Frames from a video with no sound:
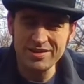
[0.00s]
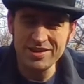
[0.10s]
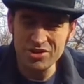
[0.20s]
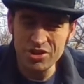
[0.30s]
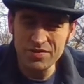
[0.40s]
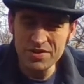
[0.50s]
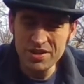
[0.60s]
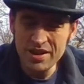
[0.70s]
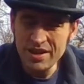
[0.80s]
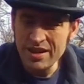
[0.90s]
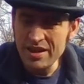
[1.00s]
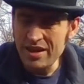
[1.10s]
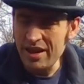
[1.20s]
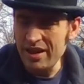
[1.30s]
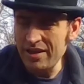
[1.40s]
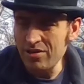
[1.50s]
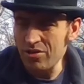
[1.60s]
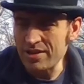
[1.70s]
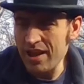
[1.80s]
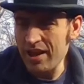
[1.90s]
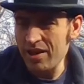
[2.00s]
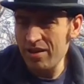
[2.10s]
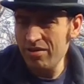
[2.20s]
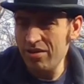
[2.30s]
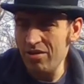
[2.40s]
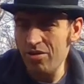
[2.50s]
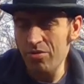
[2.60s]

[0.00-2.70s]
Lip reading: deserves. And it looks like, we